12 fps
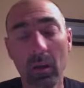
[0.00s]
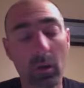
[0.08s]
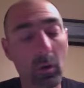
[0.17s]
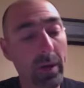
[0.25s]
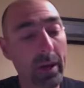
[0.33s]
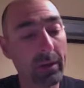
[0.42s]

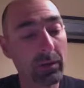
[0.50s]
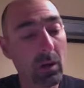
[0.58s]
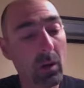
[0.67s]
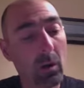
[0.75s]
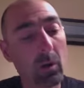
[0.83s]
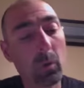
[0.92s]
Okay,
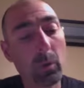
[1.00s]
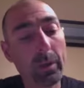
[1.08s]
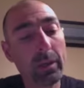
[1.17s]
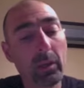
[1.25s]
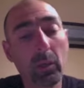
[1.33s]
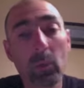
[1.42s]
so
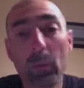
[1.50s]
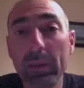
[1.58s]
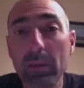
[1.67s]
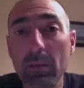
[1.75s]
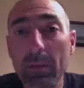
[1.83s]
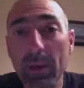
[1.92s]
we
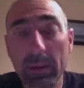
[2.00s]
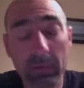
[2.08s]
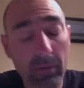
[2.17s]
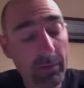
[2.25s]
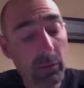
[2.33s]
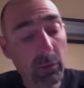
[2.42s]
win the
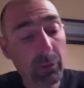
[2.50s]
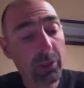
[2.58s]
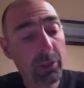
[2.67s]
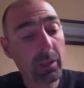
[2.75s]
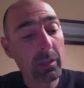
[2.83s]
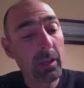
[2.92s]
American
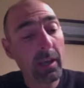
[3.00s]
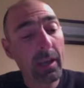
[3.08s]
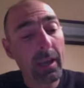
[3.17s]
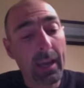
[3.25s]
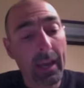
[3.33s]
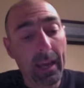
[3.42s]
Revolution,
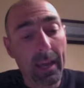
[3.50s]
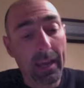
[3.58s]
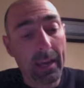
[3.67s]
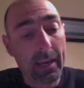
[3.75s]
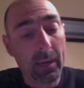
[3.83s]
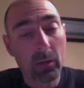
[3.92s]

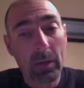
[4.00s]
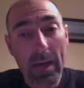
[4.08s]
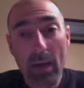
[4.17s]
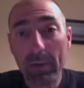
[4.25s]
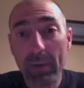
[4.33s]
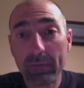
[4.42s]
and
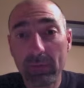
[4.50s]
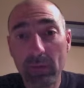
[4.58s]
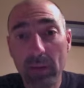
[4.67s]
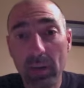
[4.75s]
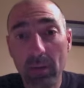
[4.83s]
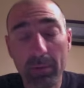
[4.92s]
now we have to
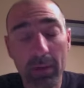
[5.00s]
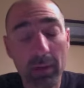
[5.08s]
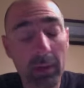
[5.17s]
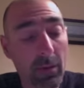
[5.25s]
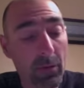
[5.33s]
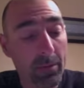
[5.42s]
set up a
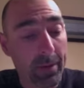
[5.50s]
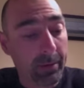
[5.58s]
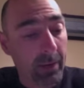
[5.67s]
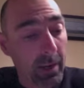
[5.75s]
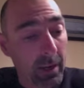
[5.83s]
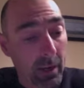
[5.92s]
government.
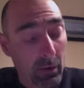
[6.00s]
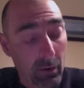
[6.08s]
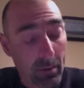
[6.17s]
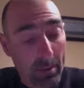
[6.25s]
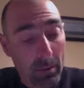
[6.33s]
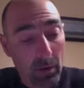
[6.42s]
Now
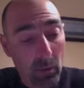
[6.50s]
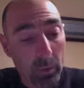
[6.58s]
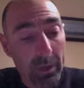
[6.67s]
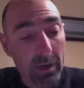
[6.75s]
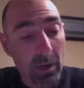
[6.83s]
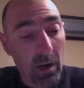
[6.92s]
remember,
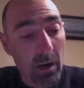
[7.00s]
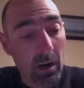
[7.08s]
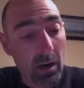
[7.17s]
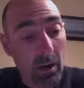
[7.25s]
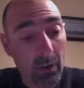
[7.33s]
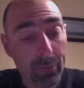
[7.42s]
we
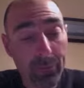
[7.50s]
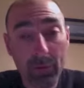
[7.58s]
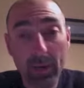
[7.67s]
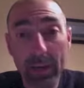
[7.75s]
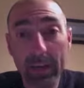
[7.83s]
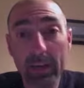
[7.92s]
are
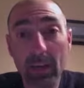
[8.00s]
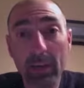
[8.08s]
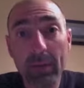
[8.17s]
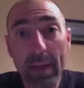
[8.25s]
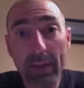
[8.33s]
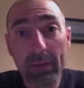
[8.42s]
afraid
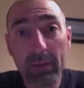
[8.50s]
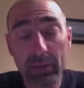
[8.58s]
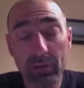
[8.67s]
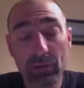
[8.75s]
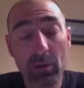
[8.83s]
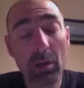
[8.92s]
of having a
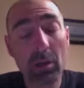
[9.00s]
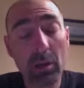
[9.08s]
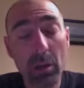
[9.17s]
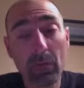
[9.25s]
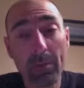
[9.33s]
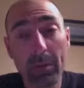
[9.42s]
strong
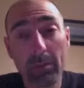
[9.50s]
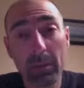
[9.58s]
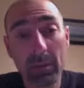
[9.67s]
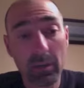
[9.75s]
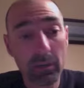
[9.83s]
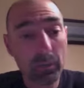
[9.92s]
government
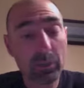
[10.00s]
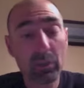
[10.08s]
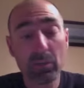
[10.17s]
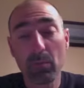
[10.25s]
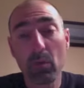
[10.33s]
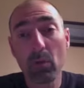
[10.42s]
because we
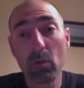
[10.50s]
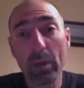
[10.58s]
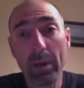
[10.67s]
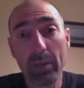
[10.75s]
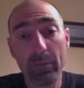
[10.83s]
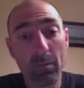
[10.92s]
just broke
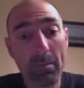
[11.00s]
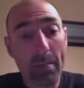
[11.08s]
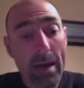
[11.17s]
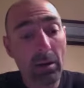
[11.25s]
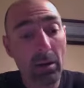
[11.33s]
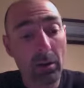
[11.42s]
away from a
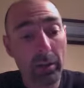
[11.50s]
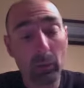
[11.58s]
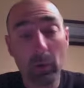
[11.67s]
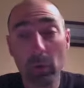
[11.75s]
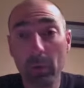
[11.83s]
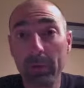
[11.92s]
monarchy
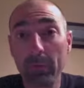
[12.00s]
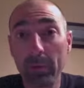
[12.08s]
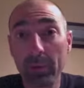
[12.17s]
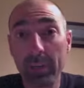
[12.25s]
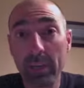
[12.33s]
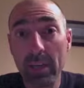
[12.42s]
where we
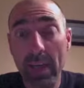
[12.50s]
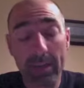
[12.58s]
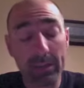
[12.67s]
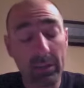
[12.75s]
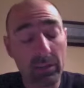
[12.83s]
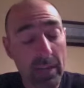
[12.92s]
really didn't
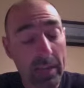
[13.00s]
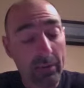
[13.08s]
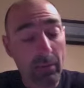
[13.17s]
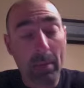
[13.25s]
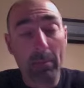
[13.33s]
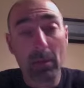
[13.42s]
have any say.
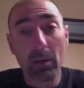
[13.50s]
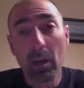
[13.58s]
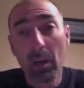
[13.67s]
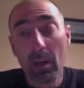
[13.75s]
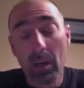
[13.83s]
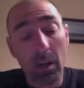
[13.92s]
Remember,
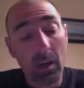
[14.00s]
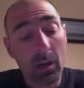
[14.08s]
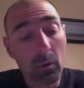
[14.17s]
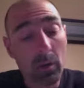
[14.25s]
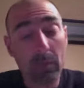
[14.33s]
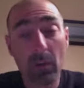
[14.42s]

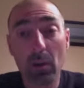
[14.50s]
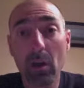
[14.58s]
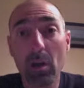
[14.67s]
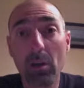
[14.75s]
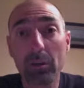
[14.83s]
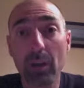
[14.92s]
uh, one of our
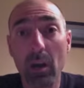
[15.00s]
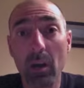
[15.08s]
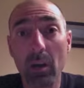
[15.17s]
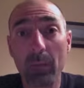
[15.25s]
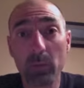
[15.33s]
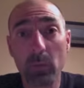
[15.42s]
call to
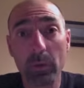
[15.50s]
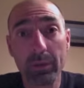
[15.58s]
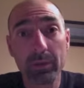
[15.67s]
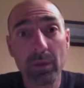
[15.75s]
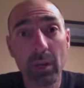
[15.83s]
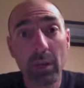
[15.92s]
arms
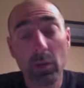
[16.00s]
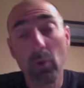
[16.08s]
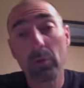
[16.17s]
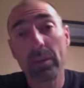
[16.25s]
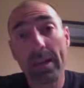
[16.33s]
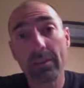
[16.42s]
was
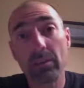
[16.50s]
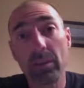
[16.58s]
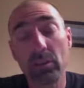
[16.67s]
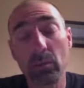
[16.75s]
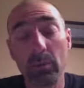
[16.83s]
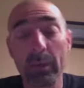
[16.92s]
no
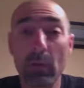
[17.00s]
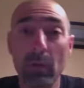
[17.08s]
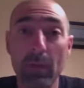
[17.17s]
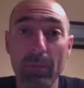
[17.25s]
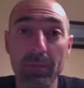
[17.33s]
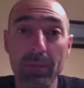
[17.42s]
taxation without
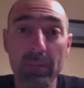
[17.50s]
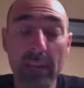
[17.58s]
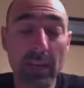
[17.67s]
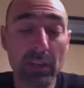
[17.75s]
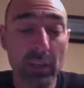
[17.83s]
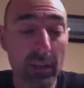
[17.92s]

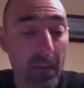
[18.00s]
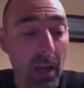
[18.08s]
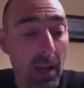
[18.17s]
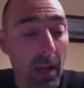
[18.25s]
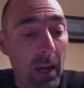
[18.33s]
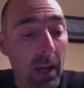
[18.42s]
representation.
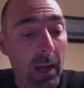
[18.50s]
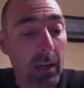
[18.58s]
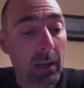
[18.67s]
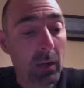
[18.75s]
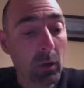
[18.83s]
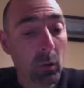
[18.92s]

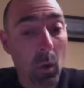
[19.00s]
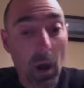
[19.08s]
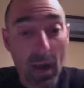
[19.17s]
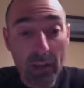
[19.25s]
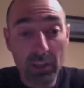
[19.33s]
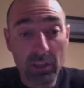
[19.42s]
Uh,
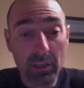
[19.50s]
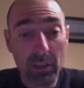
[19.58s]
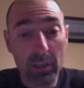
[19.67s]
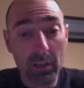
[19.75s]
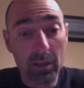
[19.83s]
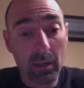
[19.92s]

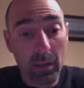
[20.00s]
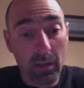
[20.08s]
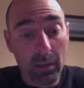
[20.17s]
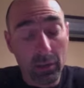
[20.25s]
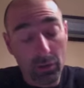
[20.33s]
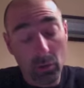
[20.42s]
Washington
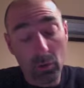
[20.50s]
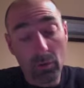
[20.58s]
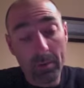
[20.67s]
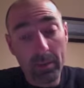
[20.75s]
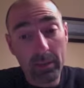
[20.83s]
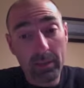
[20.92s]
controlled the
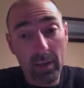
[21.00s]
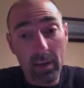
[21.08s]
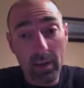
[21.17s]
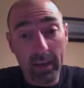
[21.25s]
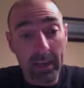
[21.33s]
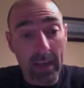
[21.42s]

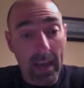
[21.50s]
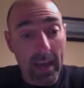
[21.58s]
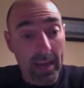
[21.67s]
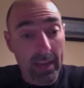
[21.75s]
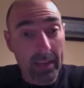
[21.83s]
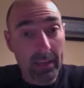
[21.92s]
military,
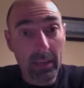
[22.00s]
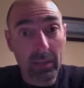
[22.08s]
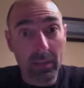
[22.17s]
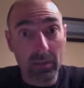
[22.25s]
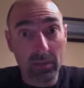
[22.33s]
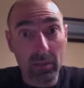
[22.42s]
and he
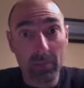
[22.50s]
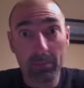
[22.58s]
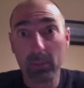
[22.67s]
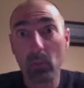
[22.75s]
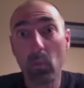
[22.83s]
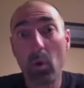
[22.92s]
just
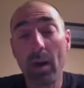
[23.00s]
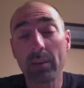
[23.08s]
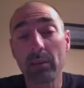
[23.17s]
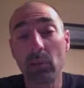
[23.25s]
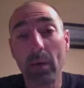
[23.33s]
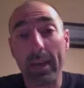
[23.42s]
simply
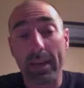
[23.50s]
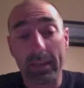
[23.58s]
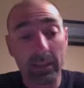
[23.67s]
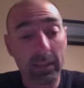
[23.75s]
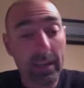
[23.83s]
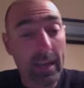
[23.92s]
walked
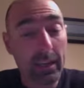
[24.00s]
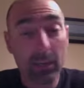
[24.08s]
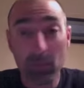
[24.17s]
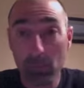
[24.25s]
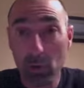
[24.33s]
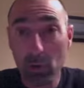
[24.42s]
away. You got to
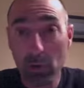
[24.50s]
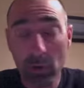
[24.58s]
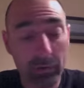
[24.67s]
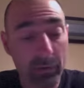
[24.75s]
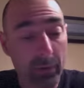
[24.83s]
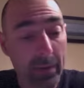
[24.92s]
give him
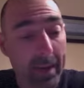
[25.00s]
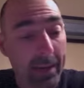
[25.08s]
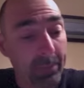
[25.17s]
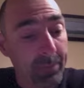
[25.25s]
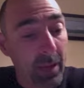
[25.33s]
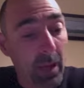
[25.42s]
kudos for
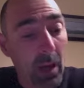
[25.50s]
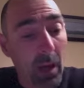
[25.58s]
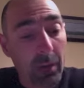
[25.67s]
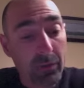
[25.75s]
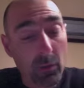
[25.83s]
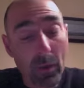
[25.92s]
that.
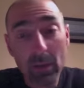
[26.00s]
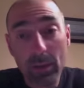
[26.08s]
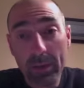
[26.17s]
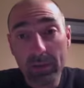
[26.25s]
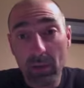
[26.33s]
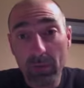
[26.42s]
So
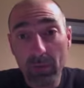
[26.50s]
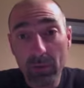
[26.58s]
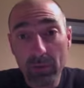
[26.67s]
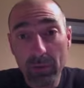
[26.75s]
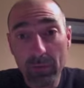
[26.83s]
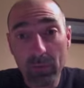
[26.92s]
anyways, our
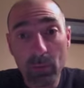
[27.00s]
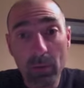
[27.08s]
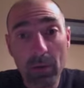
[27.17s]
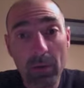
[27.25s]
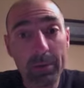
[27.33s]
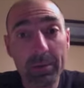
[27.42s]
first written form
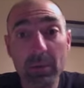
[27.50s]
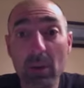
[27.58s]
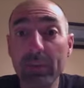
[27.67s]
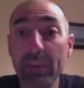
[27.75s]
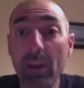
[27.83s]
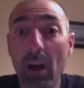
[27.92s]
of government is
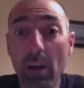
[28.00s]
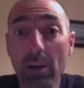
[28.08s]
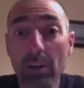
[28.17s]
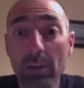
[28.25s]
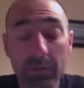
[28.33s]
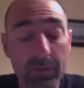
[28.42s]
called the
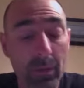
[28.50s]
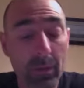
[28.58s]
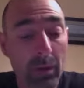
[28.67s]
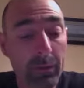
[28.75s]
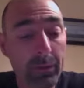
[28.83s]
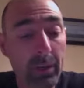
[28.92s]
Articles
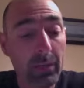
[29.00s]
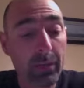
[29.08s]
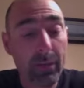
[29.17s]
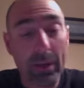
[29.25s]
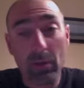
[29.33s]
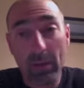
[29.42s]
of
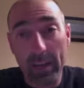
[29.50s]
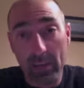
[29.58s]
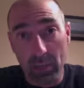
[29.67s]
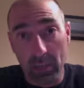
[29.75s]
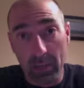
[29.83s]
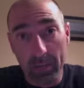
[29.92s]

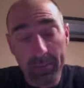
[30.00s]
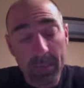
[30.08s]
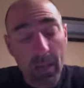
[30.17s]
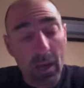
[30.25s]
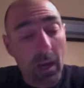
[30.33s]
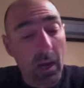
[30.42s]
Confederation
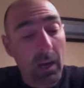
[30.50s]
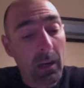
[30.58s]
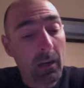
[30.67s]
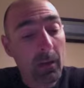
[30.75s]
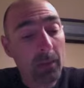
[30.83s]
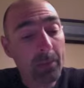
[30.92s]

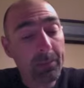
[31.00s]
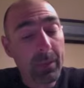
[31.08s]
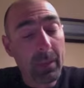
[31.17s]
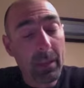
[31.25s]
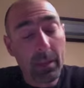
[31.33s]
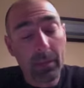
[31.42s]

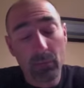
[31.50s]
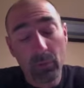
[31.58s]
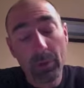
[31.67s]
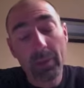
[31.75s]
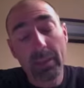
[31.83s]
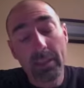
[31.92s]
um,
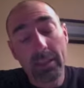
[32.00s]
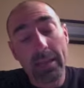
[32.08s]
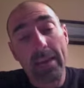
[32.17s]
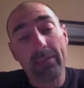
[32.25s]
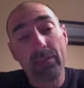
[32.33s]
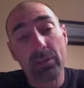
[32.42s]
really
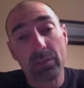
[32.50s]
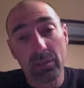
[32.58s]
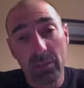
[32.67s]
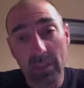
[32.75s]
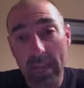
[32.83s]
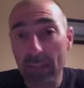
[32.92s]
gave the
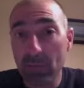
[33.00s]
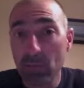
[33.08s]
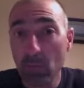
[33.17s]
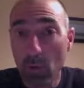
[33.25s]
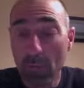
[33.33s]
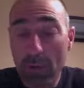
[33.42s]
states
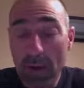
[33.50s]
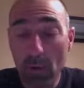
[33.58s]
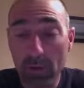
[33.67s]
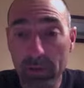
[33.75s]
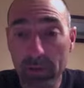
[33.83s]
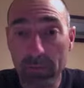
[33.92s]
more
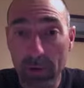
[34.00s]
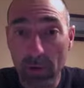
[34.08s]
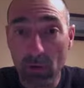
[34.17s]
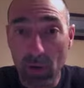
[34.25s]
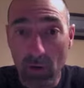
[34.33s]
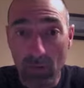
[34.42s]
power
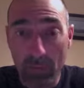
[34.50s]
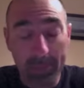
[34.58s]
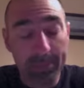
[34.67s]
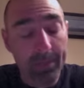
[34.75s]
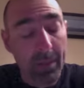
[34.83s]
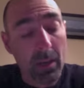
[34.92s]
federal government.